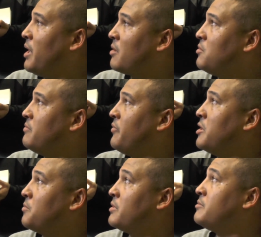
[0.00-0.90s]
back with a
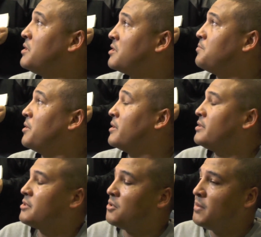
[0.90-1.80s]
veteran
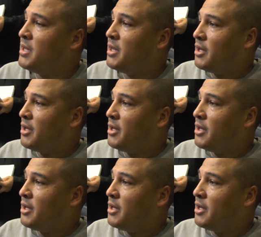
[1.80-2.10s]
experience. So